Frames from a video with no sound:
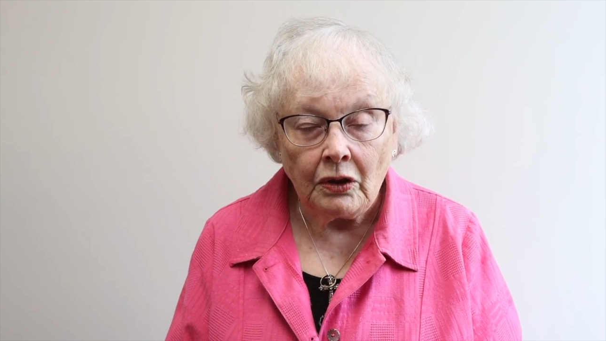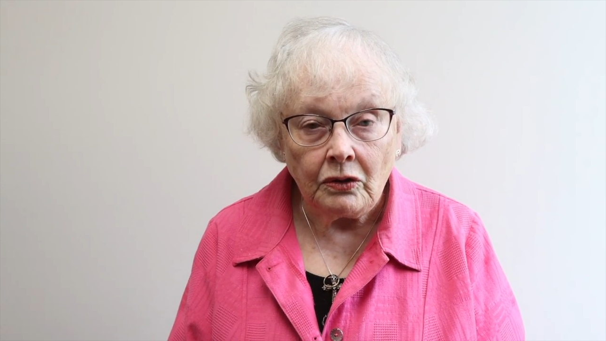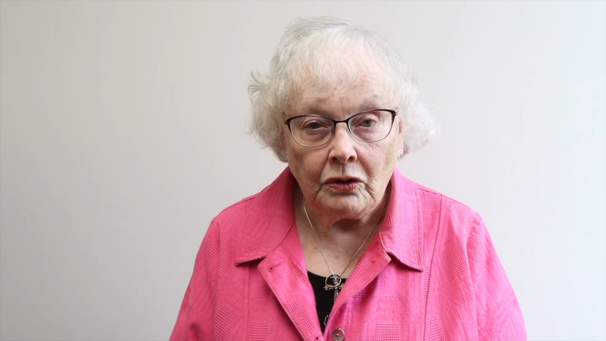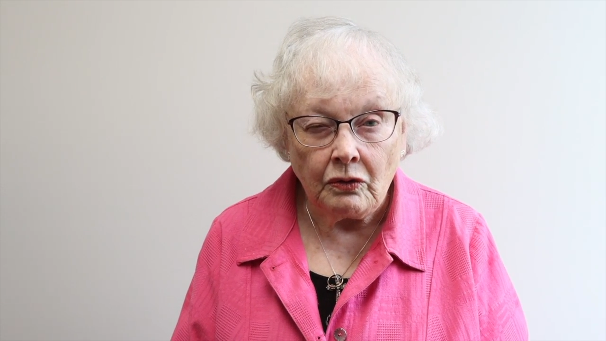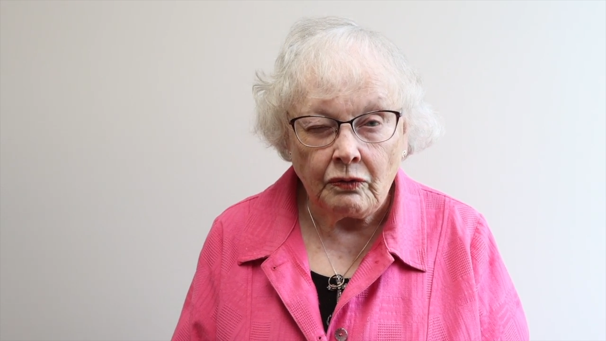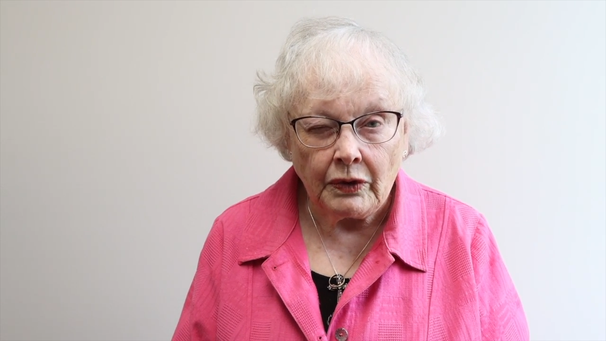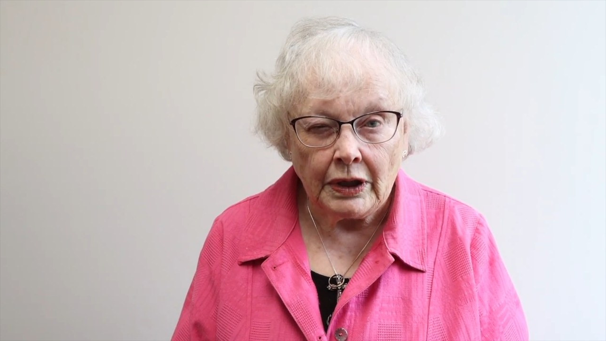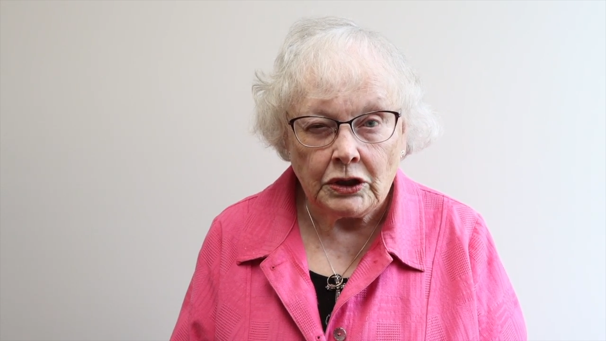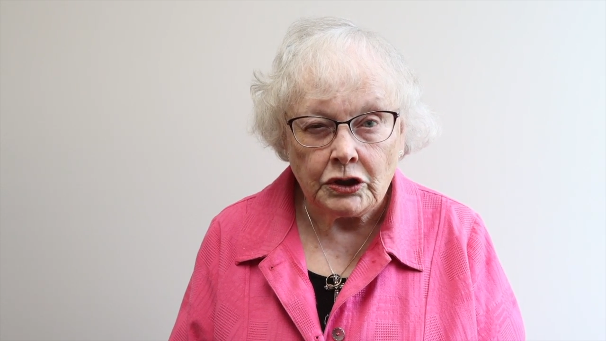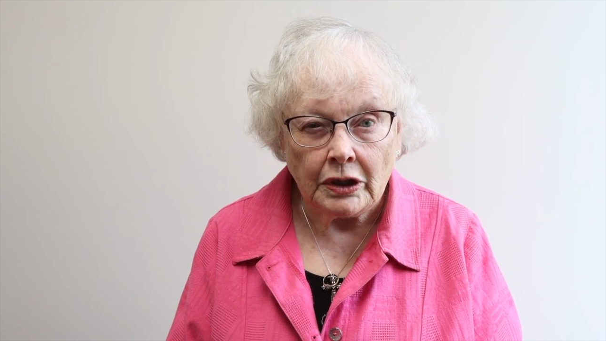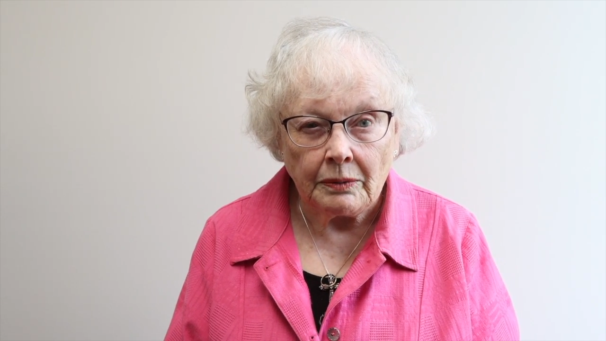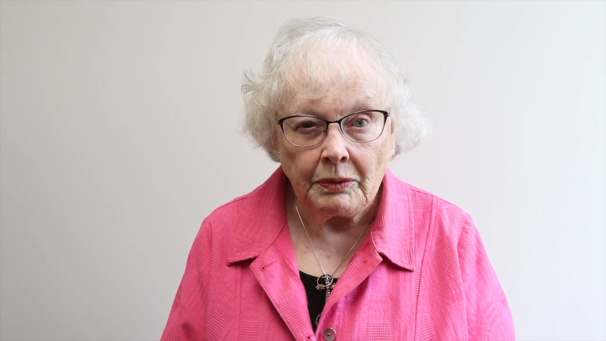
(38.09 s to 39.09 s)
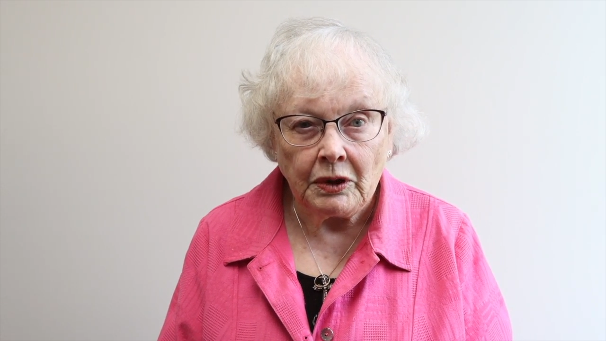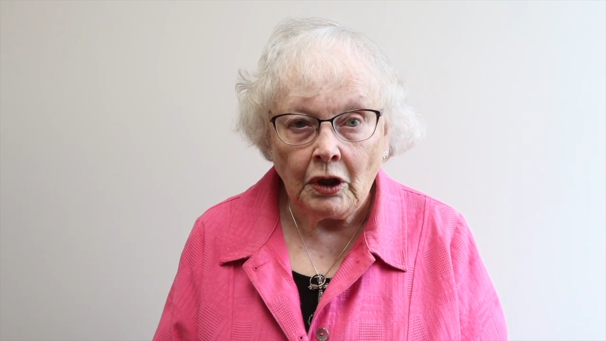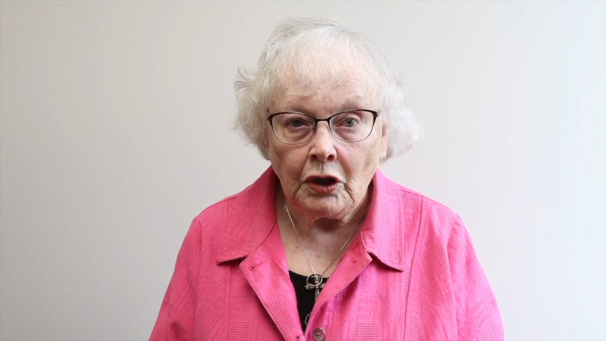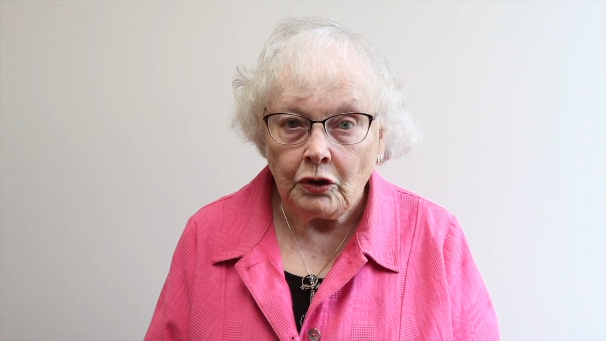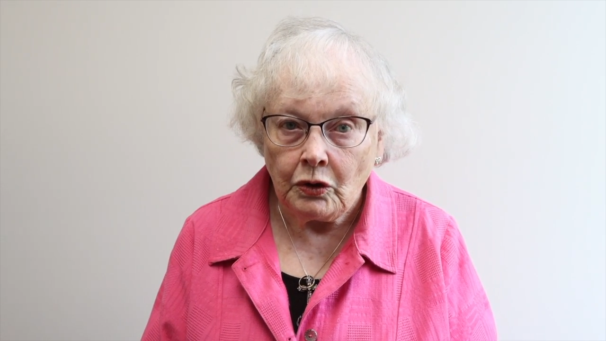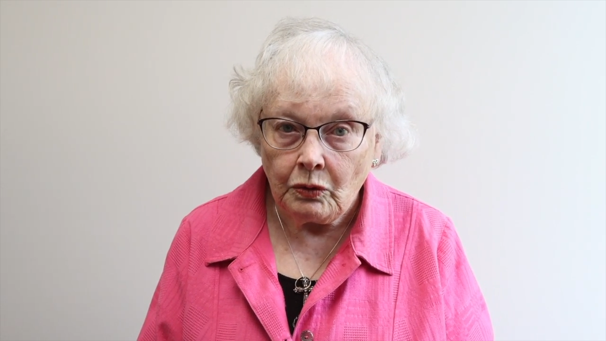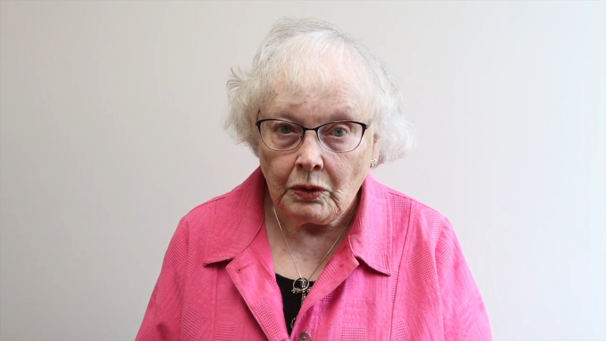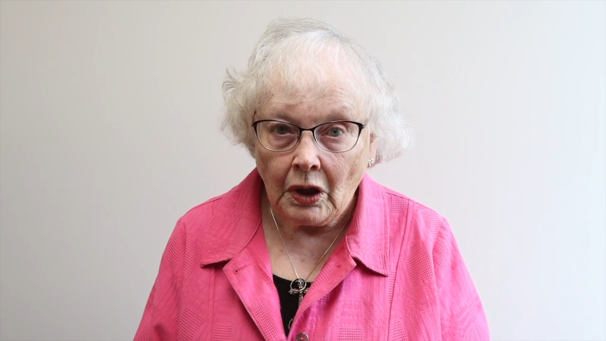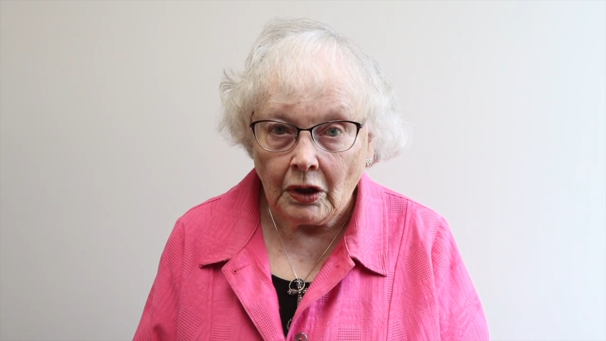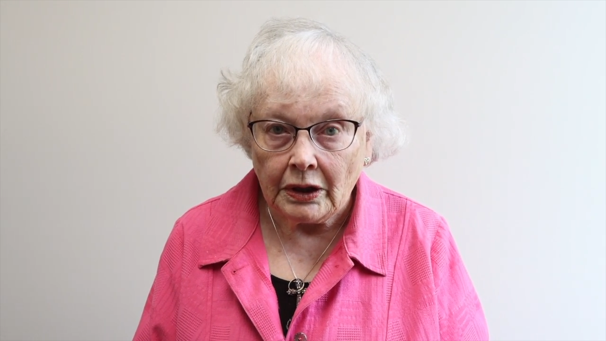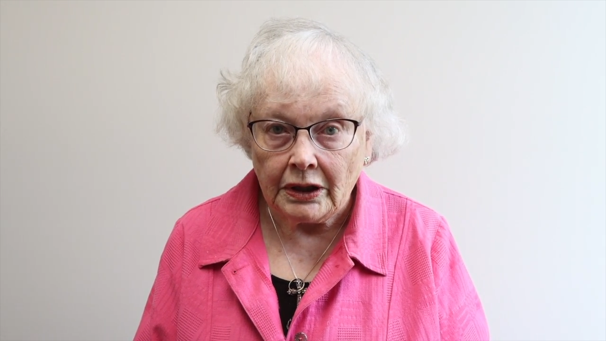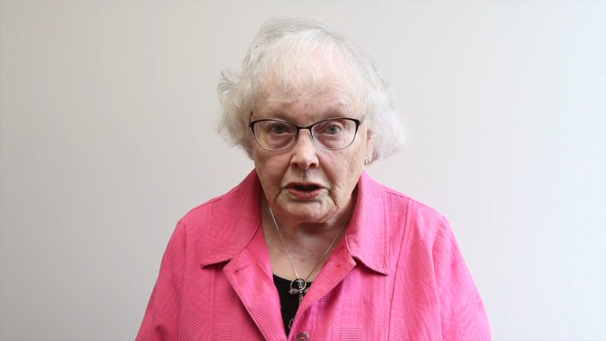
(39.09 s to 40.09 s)
new friendships, new
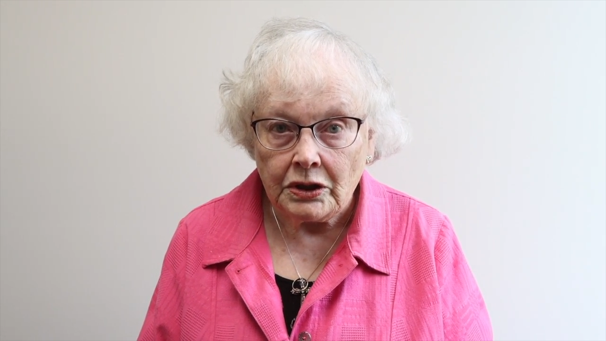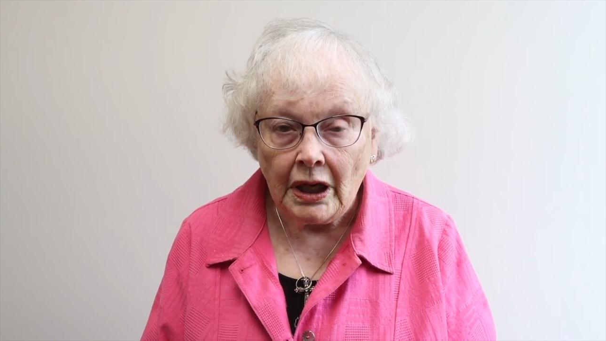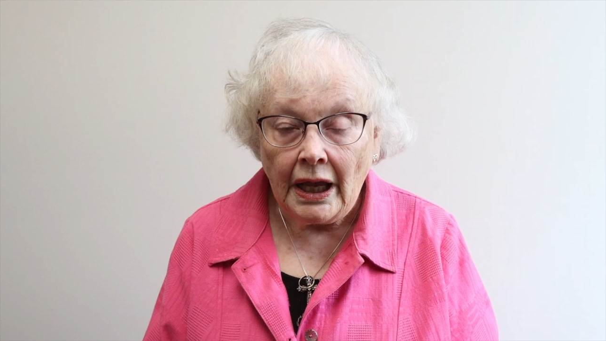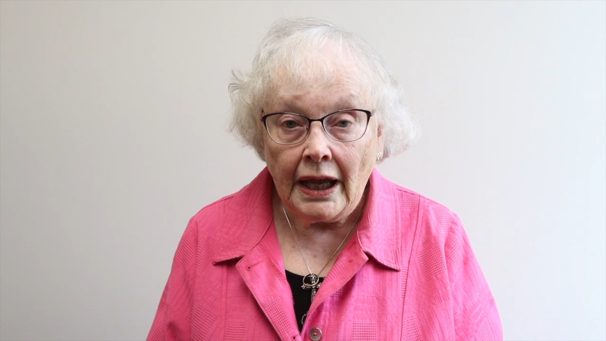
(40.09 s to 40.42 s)
knowledge,